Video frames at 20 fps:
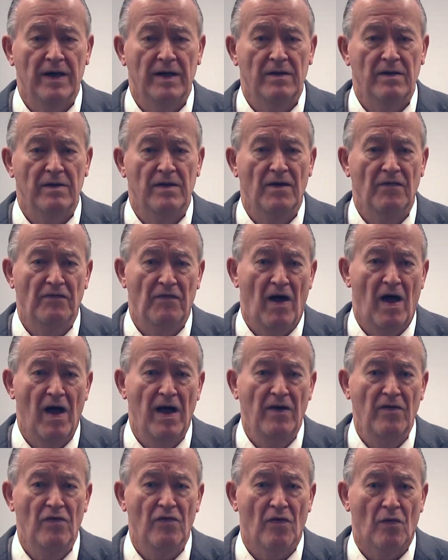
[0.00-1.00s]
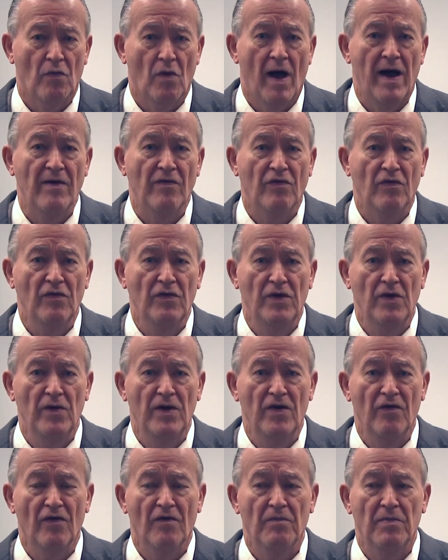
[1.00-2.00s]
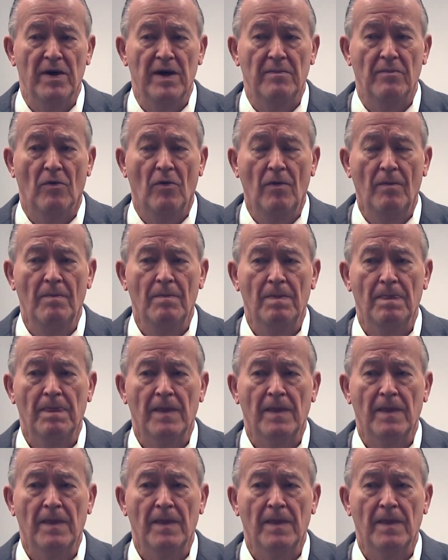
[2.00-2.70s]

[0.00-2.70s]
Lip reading: It defines the rights and duties of people.